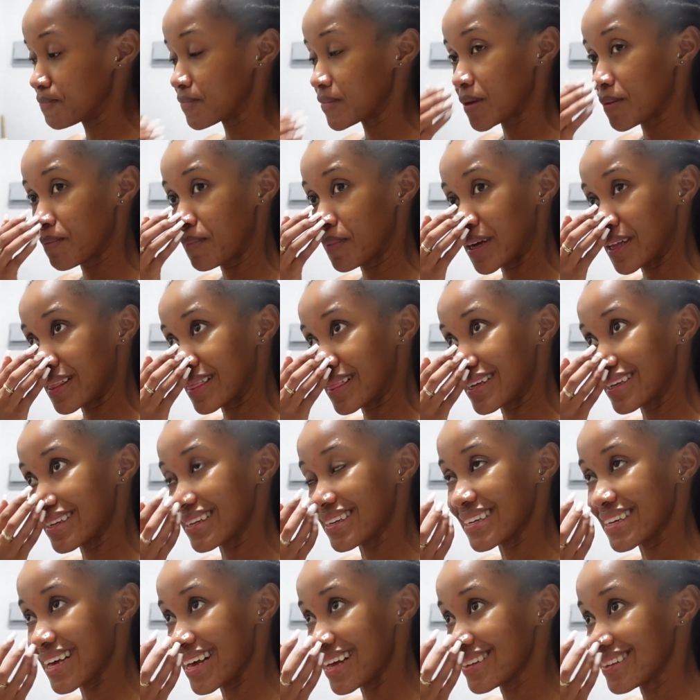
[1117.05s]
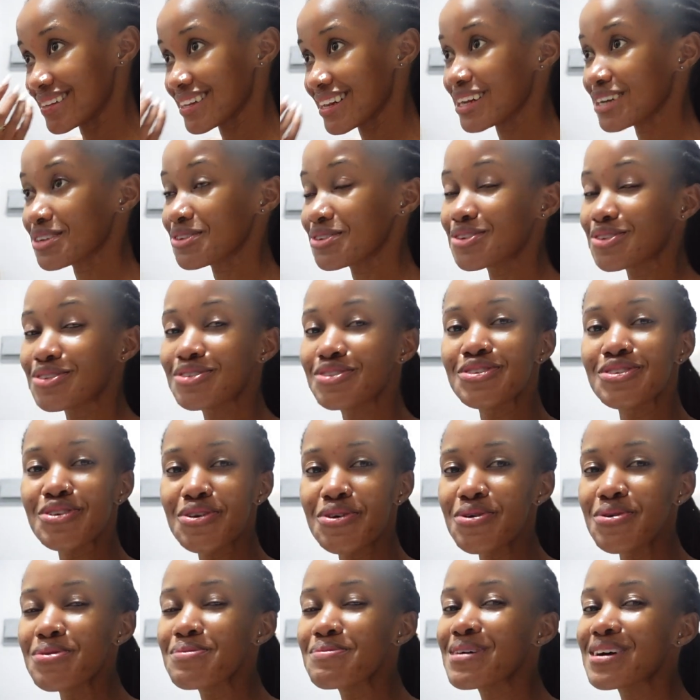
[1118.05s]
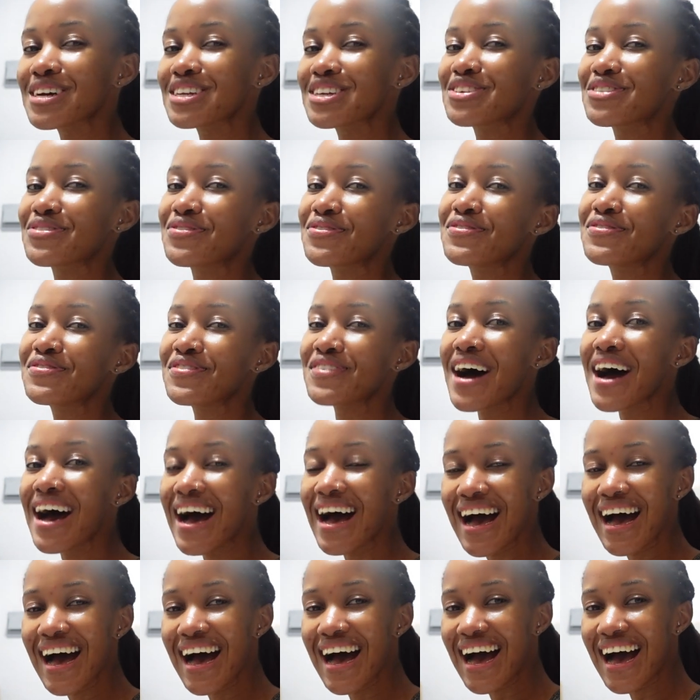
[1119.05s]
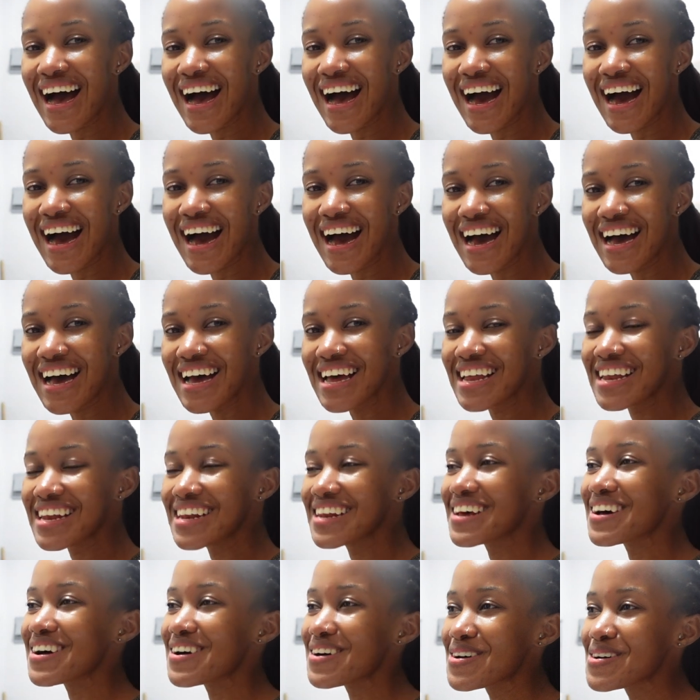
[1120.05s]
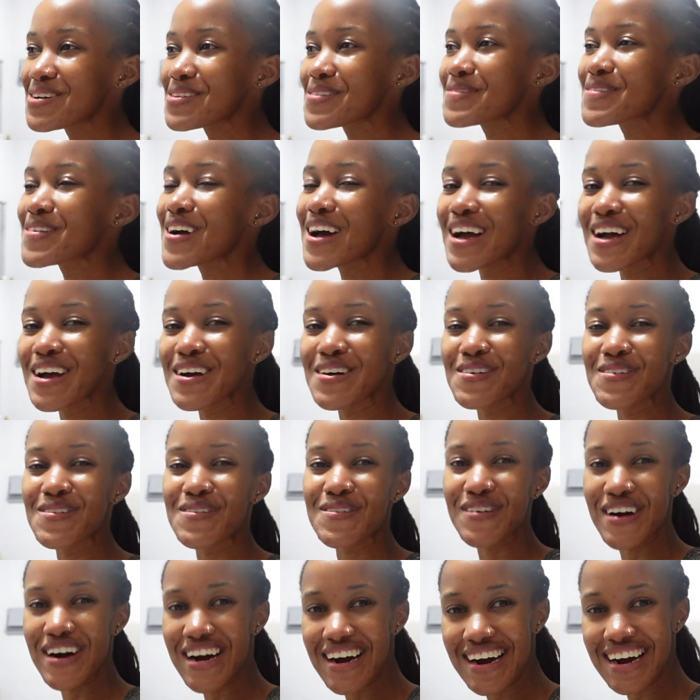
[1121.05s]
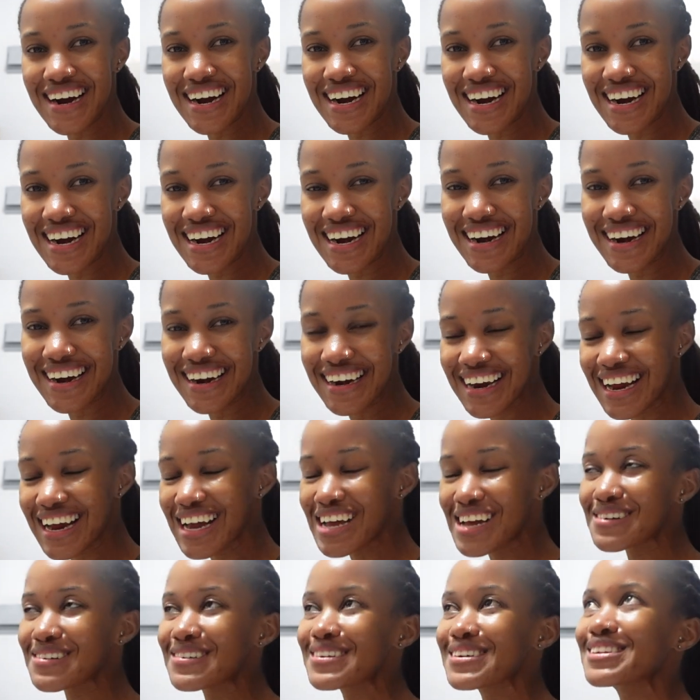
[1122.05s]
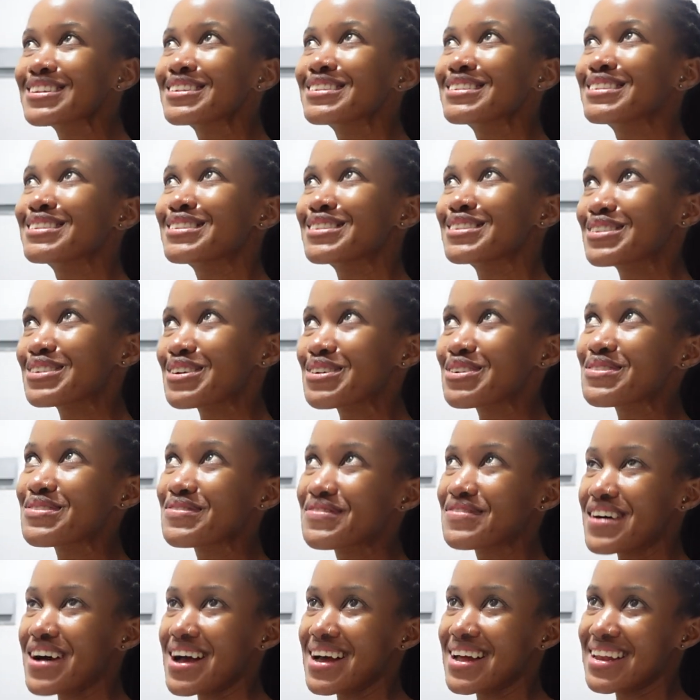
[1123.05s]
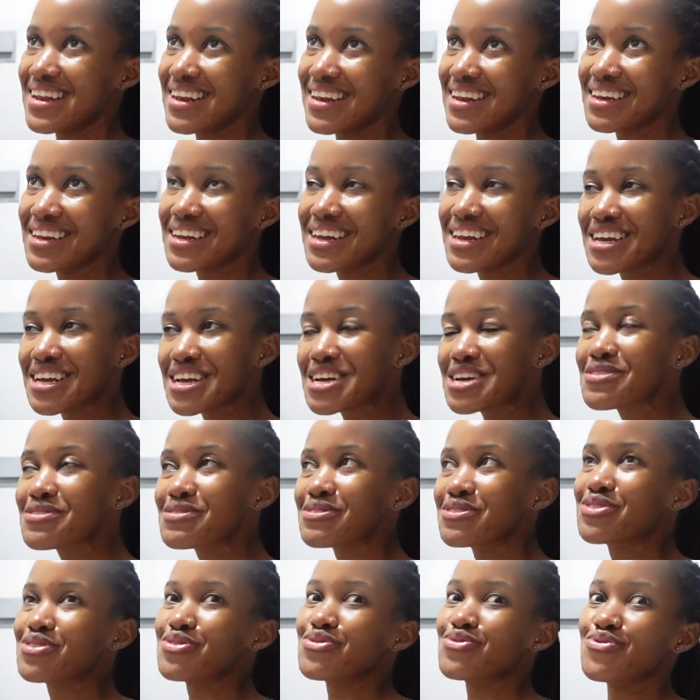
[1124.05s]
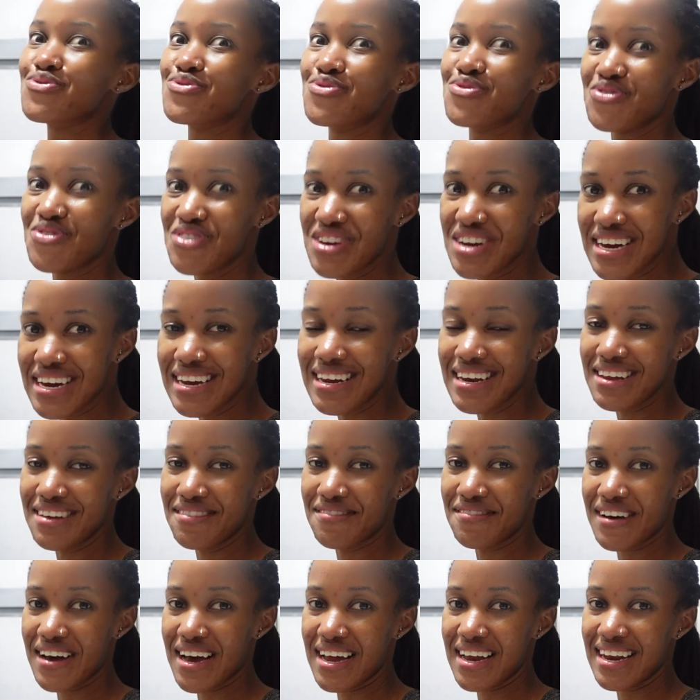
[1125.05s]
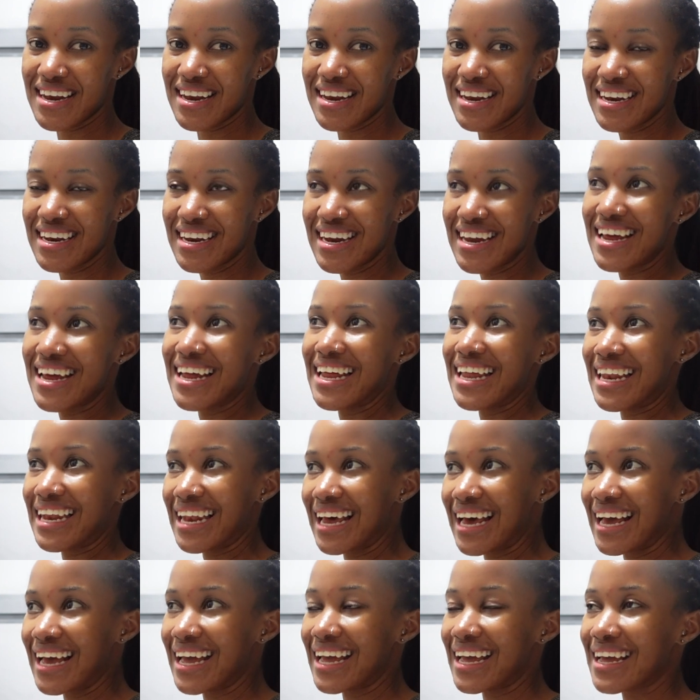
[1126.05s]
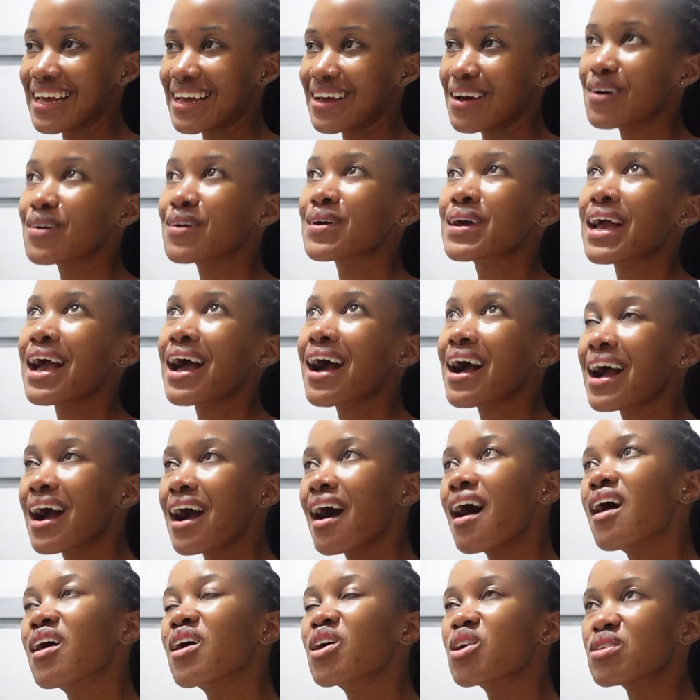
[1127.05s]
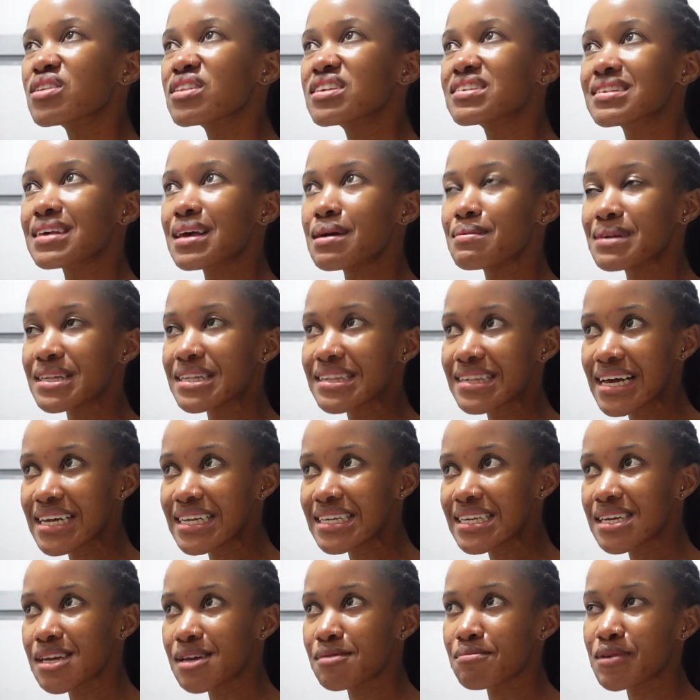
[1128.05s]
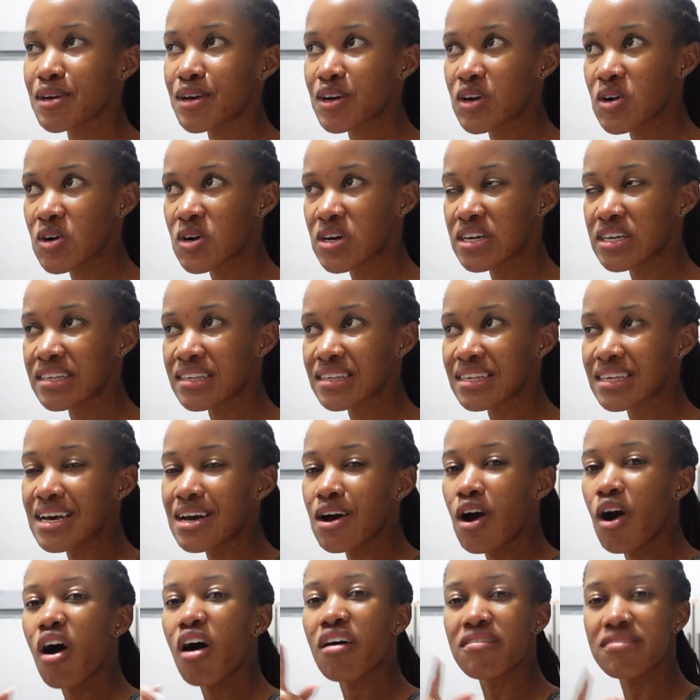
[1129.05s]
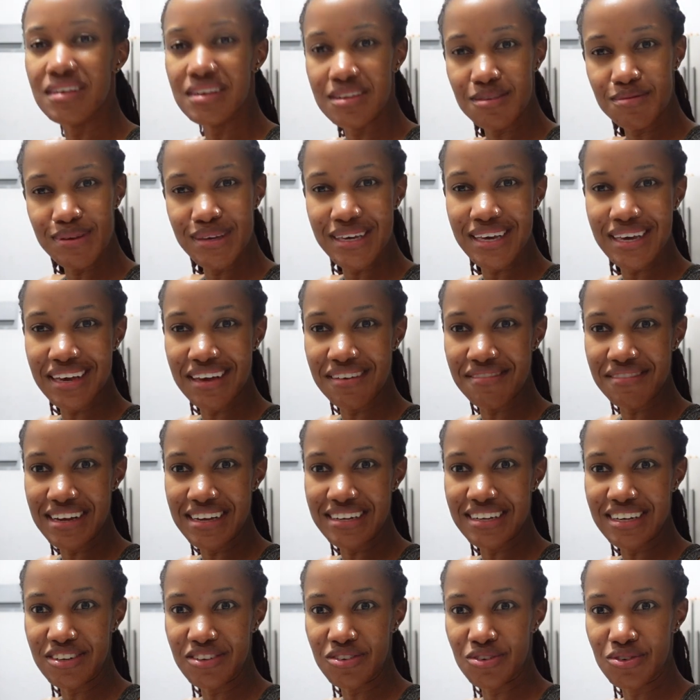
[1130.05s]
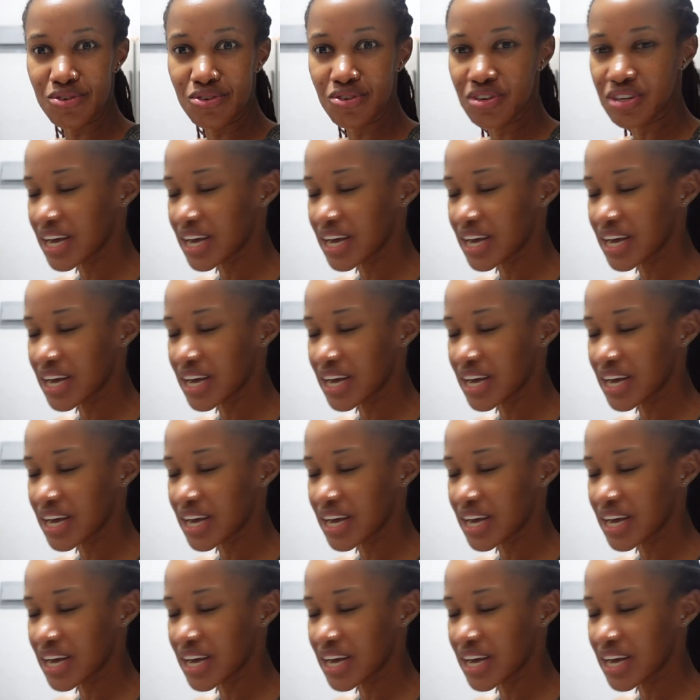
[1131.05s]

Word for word: But the dance class was so much fun. Oh my word. It was so fun. It was really fun. Like, okay, I can't go this coming Saturday because of the speaking event I told you